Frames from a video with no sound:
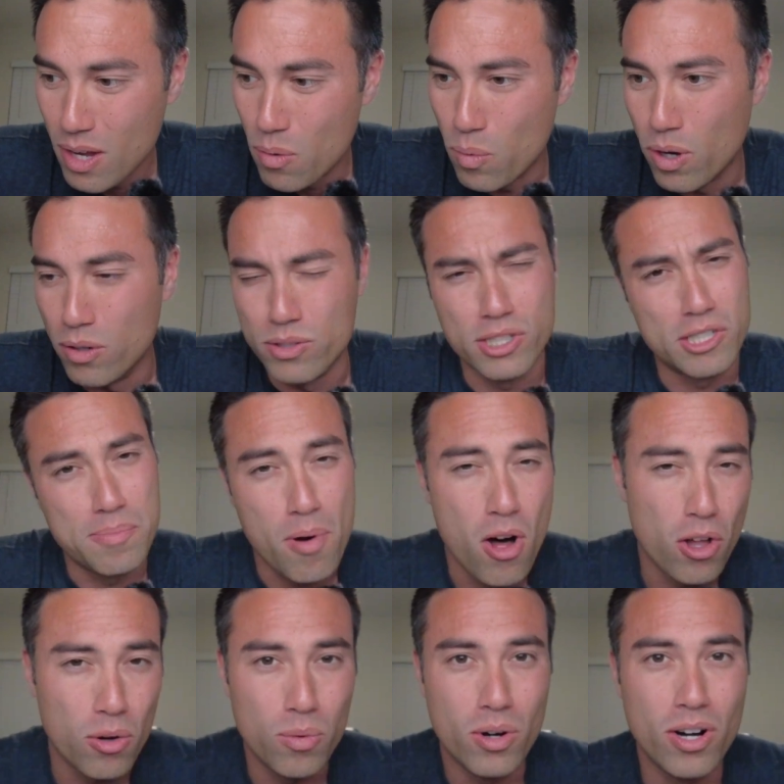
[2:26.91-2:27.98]
Well, it was a
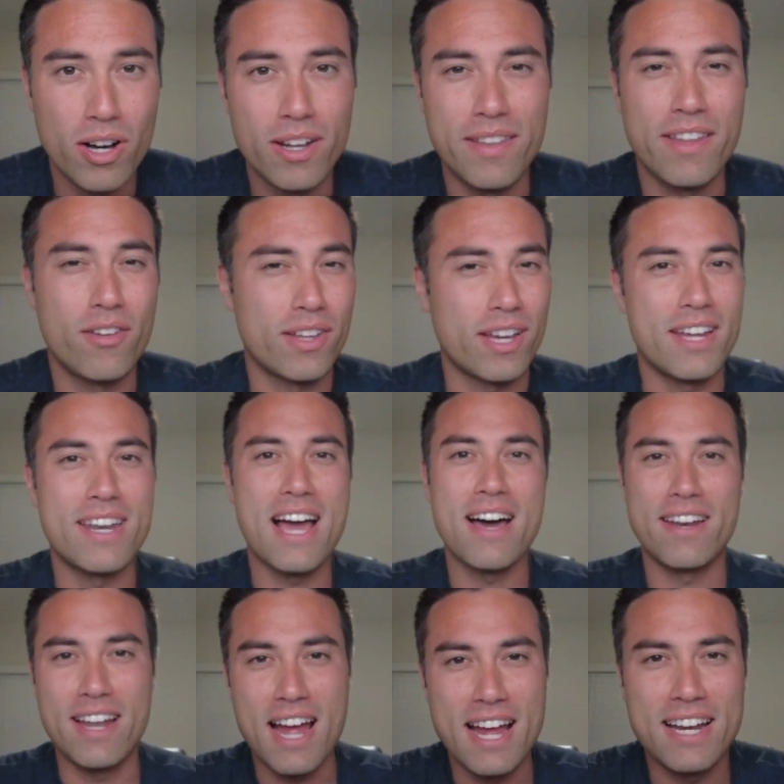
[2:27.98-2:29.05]
smaller one. They only got
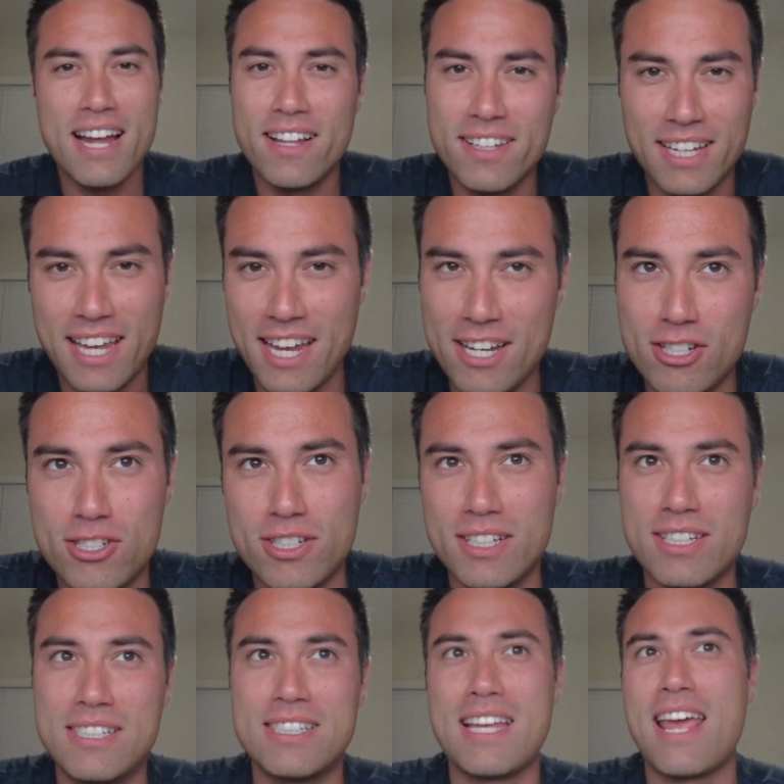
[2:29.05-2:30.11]
9 allocations,